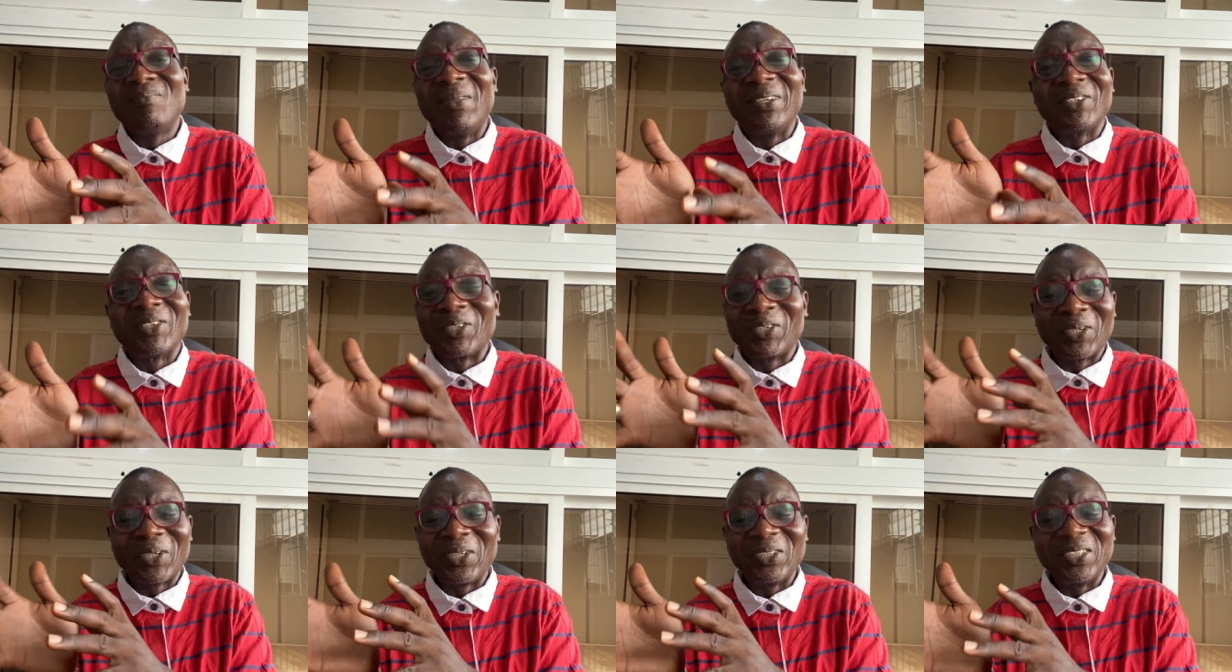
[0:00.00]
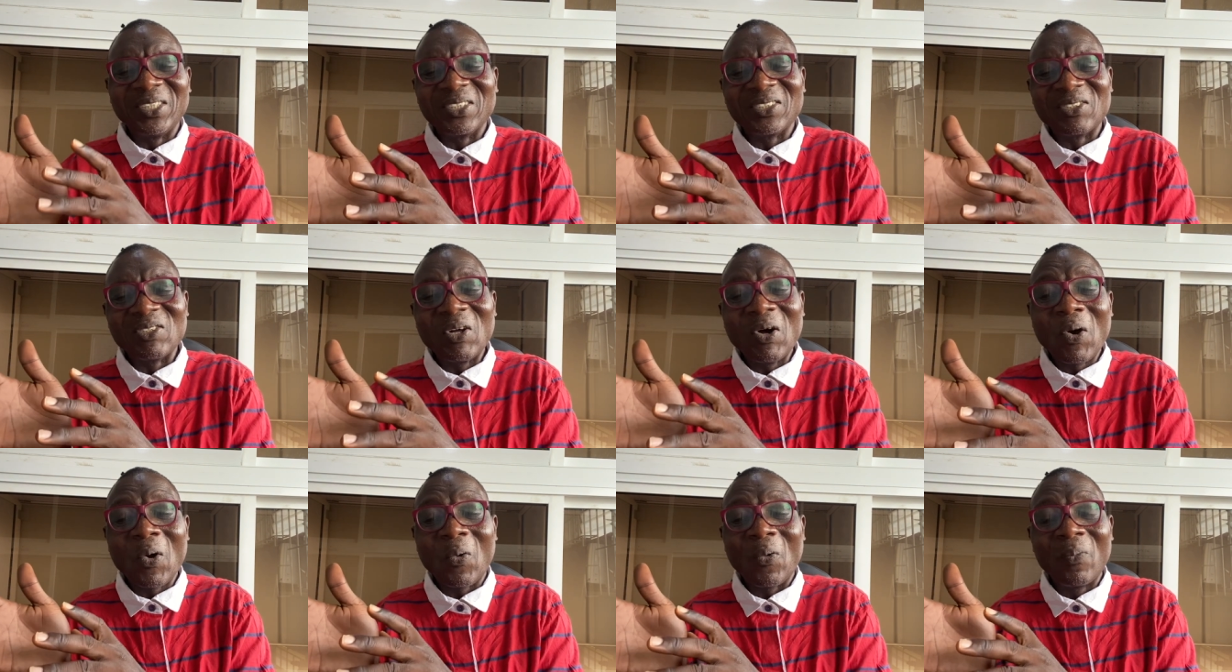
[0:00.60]
methodologies.
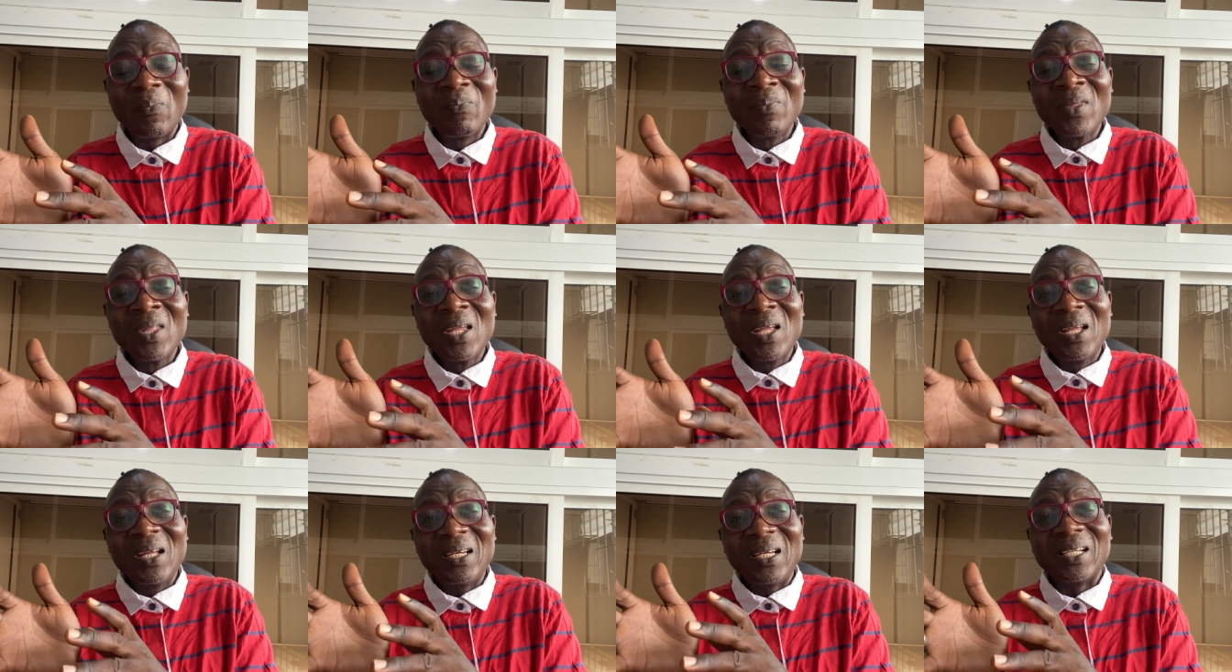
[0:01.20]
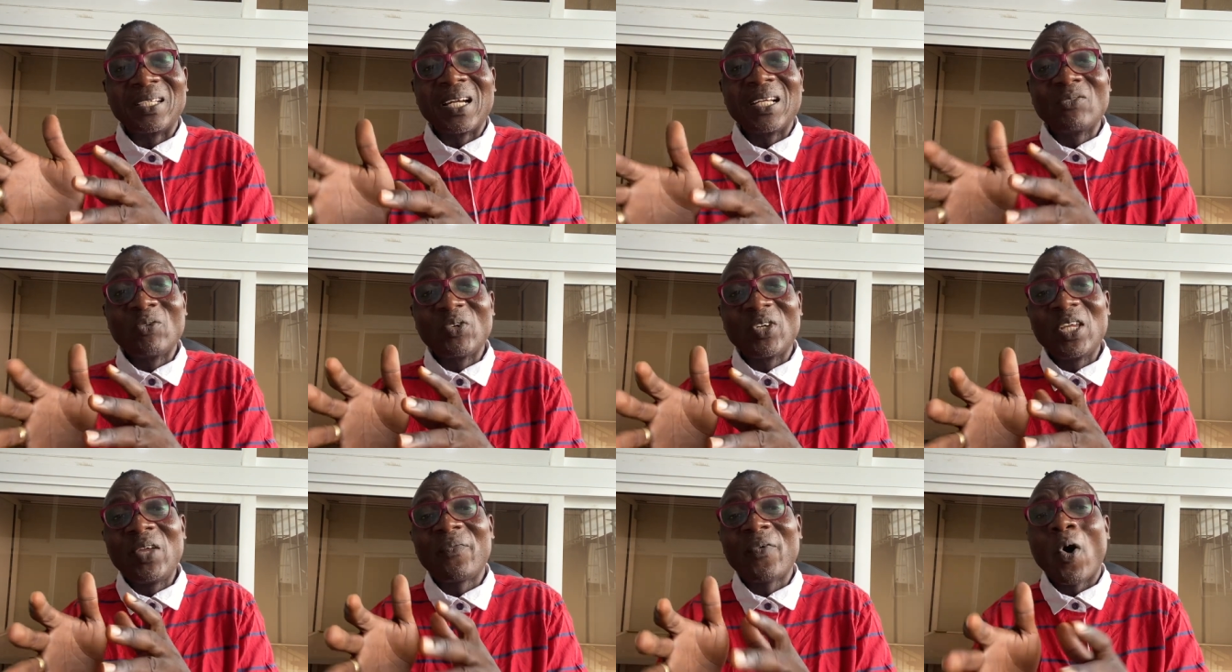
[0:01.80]
No. They try to
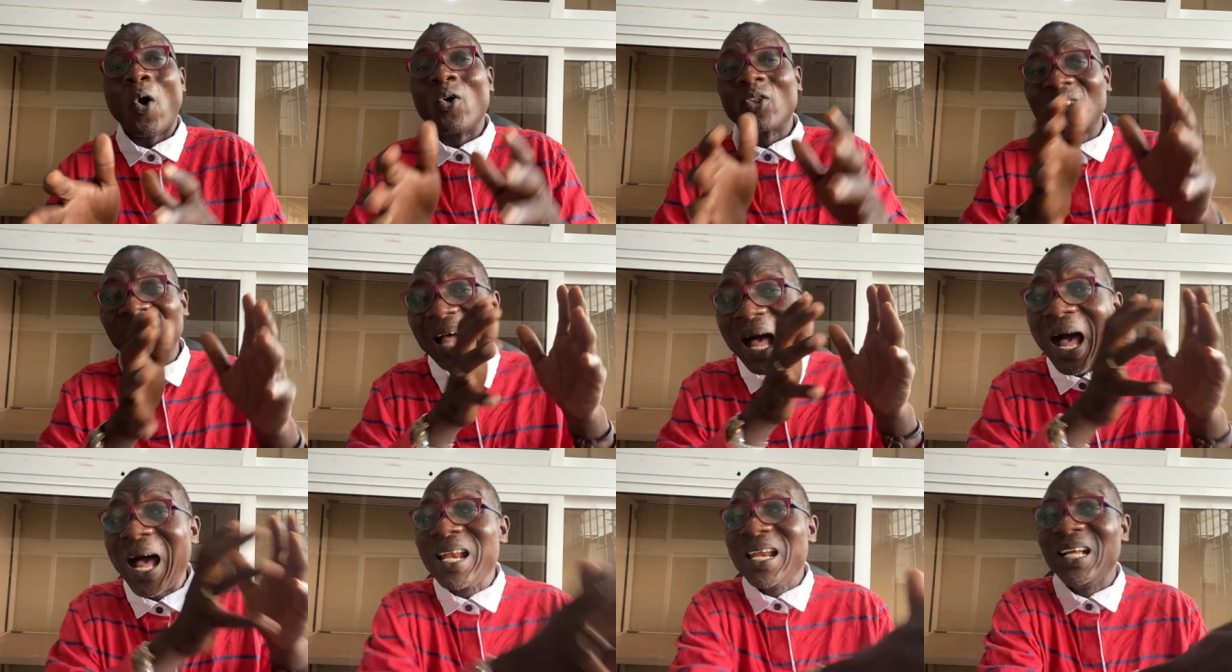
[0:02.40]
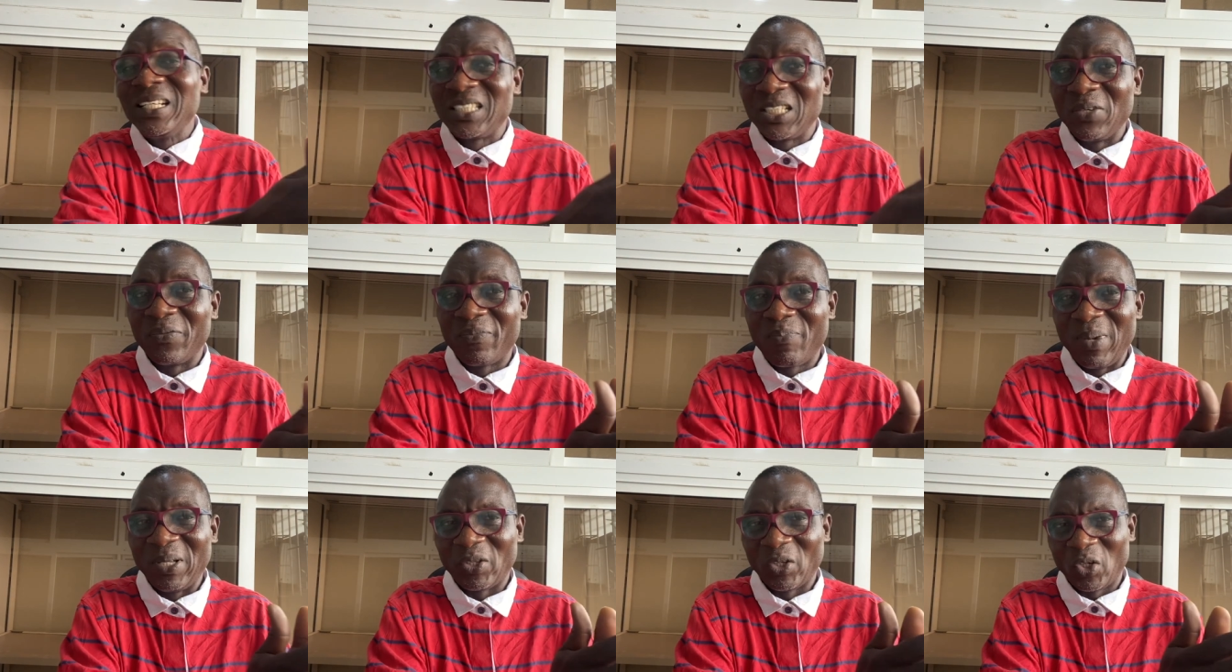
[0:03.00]
give alternative
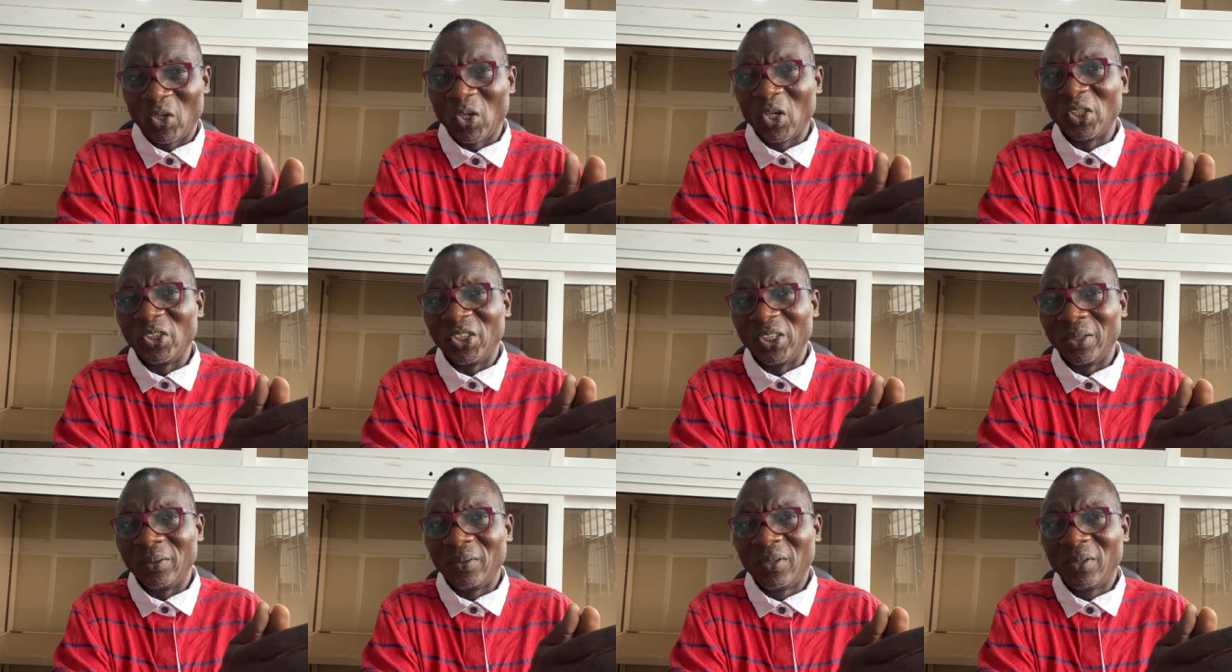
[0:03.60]
methodology,